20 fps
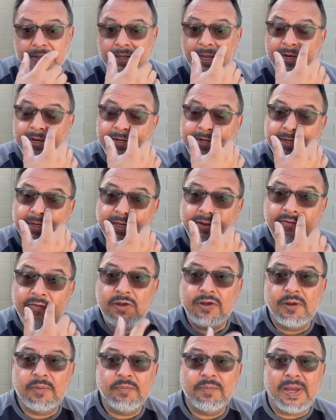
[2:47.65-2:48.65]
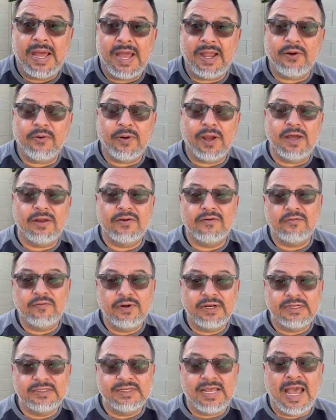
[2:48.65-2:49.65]
Kind of to give you a background of
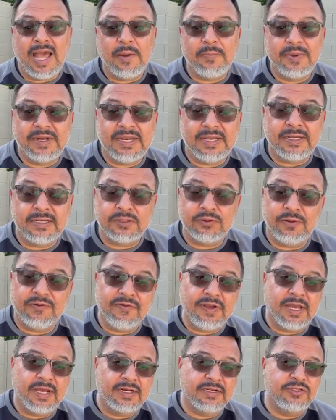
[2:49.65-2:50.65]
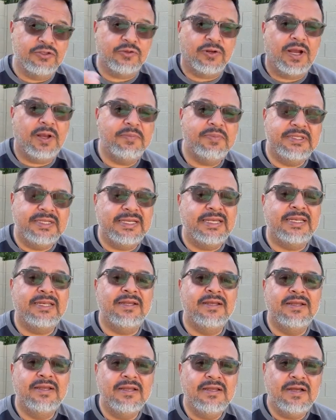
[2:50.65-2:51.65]
what is happening, because we've kind of dropped
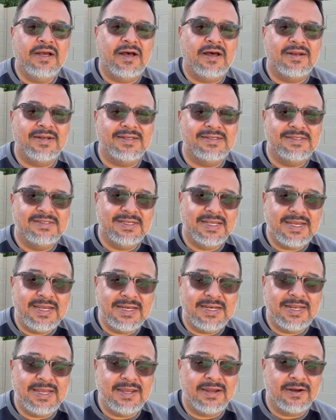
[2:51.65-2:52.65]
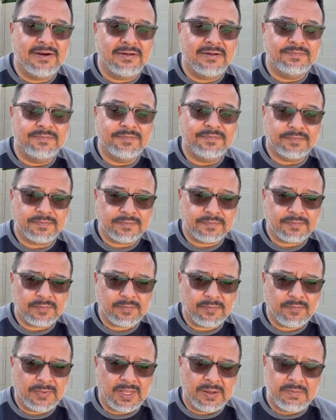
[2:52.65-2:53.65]
in on a scene here,
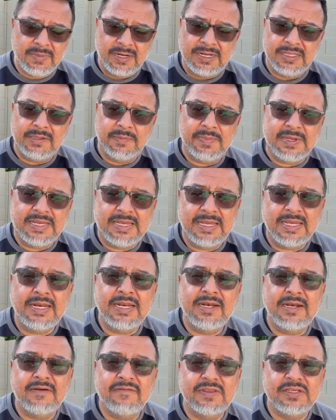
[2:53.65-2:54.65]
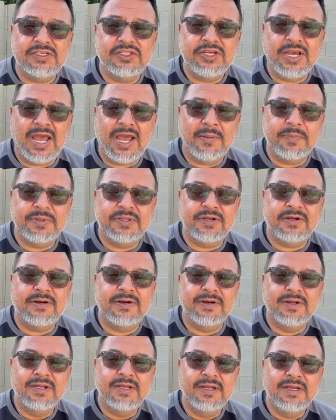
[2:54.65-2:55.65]
but in the beginning of the
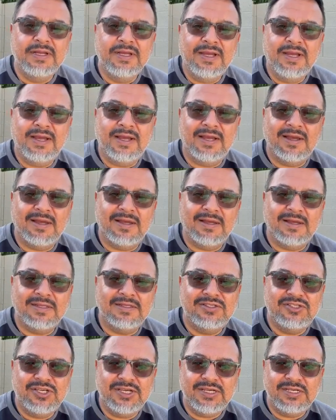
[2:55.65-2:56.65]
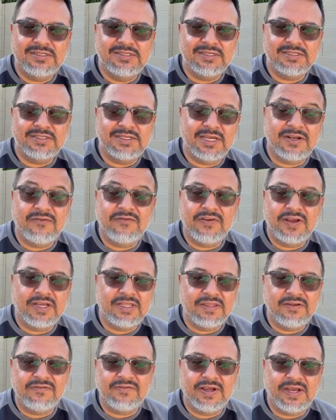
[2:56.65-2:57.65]
chapter, Jesus had
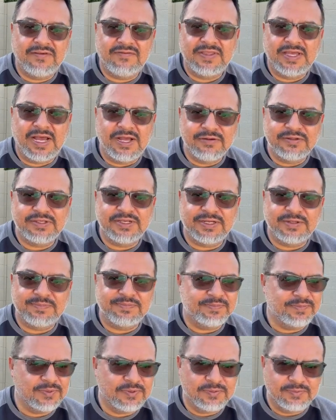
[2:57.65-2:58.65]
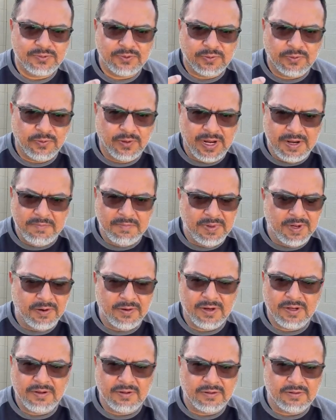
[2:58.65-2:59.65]
fed the 5,000. Great
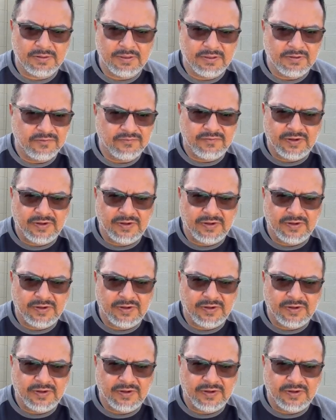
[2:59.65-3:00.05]
miracle.